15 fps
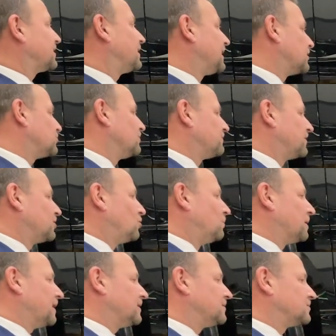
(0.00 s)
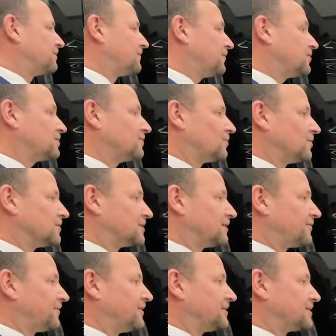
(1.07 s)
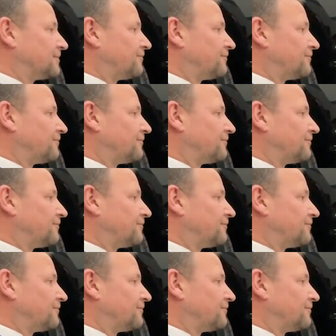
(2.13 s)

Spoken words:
electric vehicle bay. So first of all that's different is the